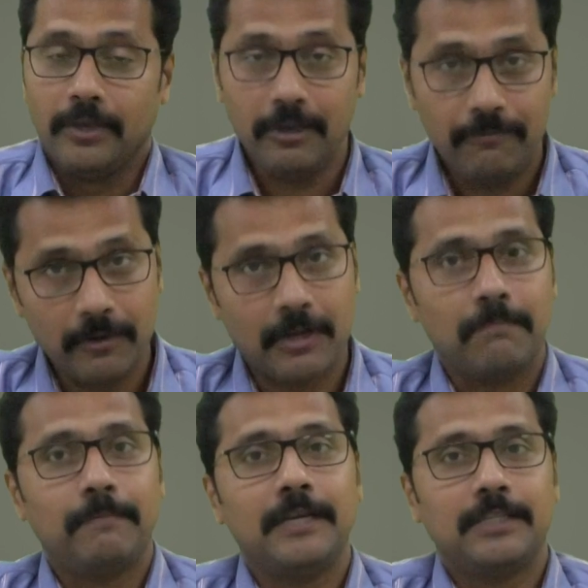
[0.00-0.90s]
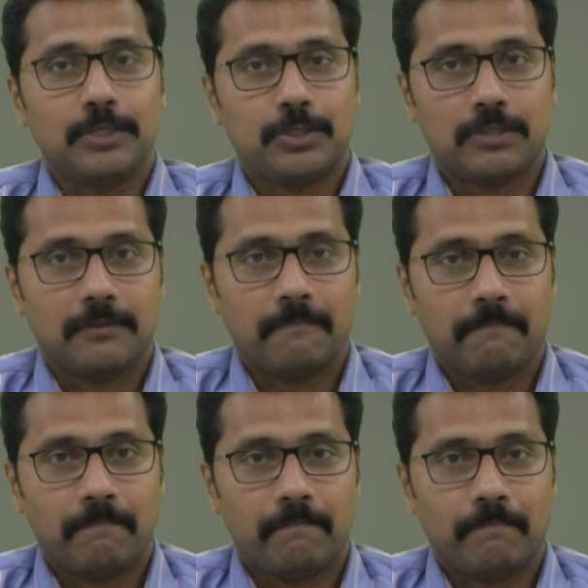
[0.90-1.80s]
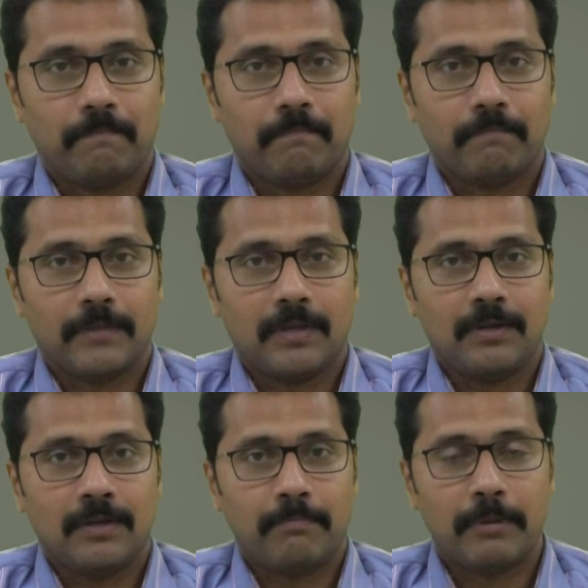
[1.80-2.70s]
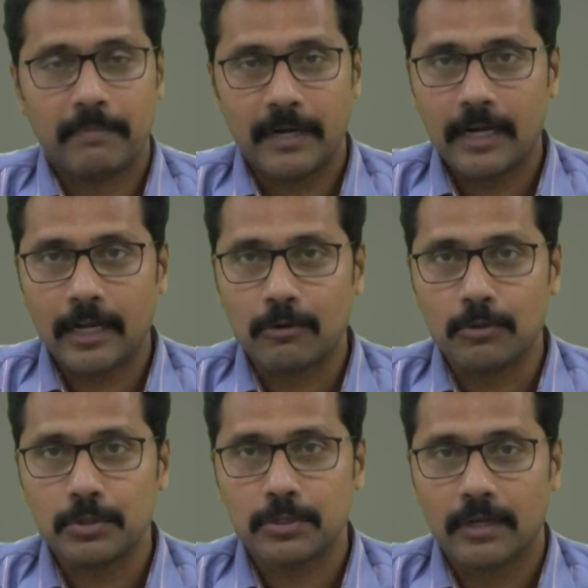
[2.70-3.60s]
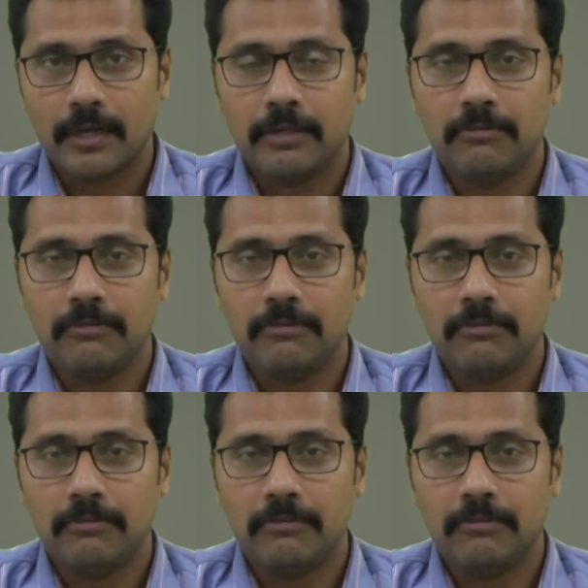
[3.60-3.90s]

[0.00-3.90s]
If you complete this preparatory course,